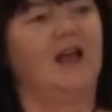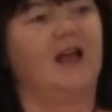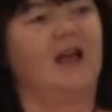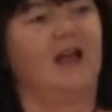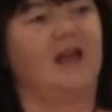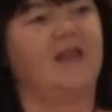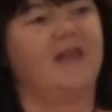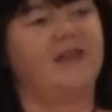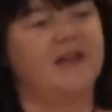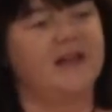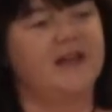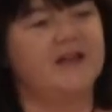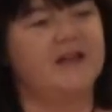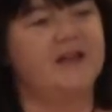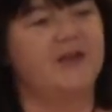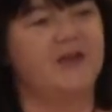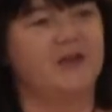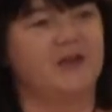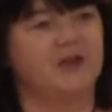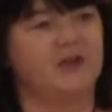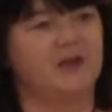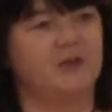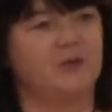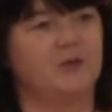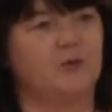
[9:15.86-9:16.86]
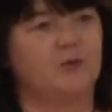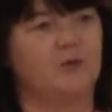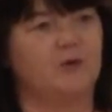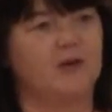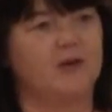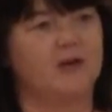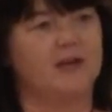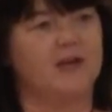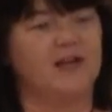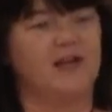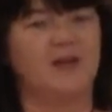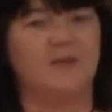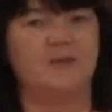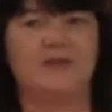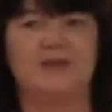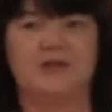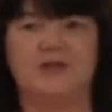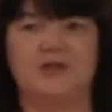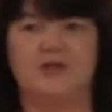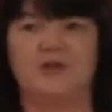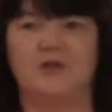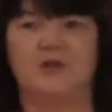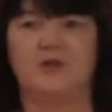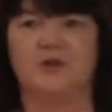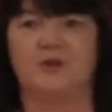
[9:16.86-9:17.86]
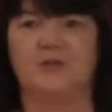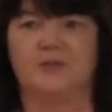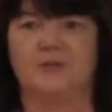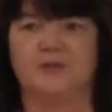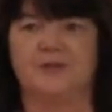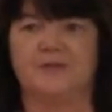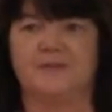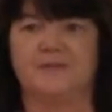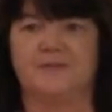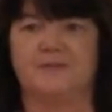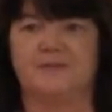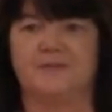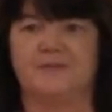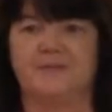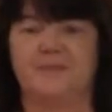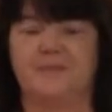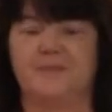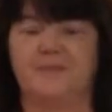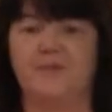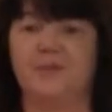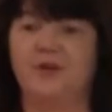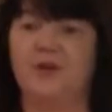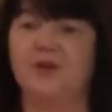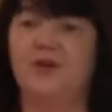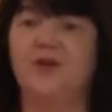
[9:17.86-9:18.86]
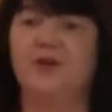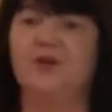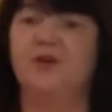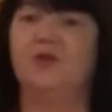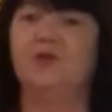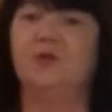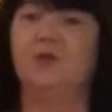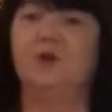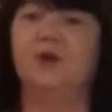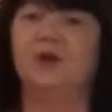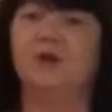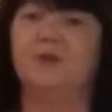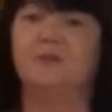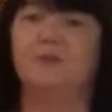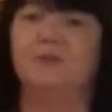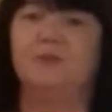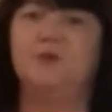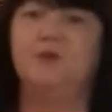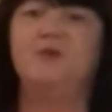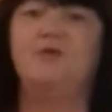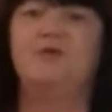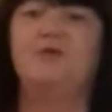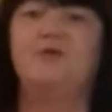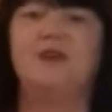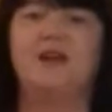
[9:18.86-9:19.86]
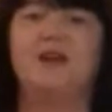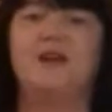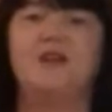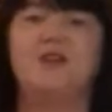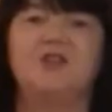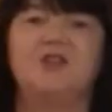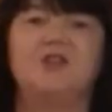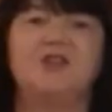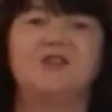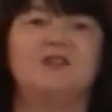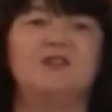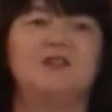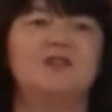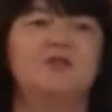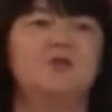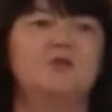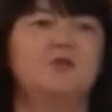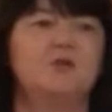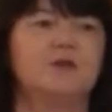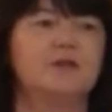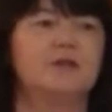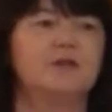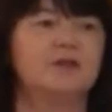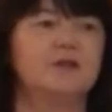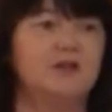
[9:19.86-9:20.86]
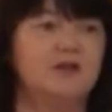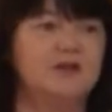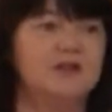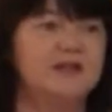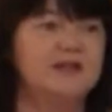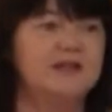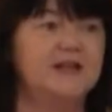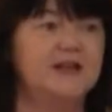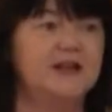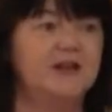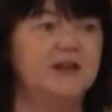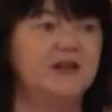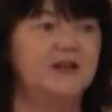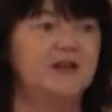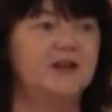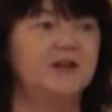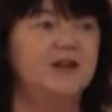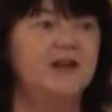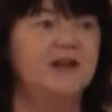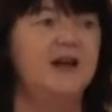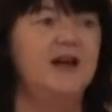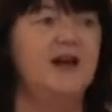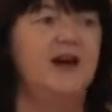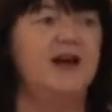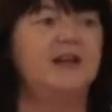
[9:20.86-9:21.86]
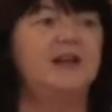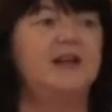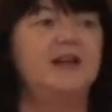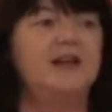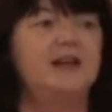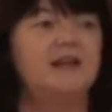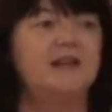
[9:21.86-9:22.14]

And then another war came into Europe. But you know what? Bouffier just ignored it altogether, and he